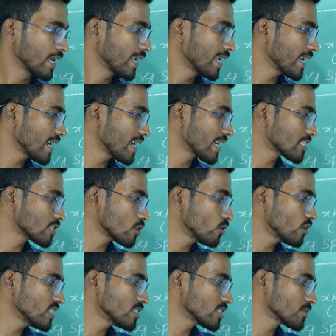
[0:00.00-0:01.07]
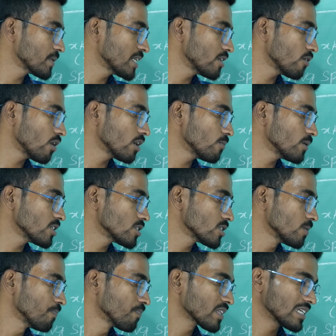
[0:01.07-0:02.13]
Here excluding speed how much?
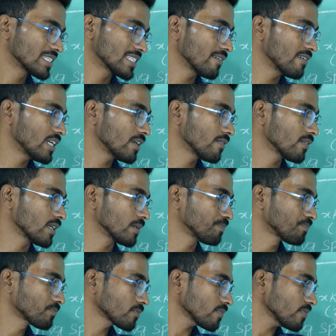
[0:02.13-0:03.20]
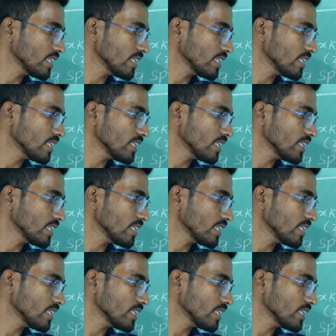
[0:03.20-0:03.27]
75.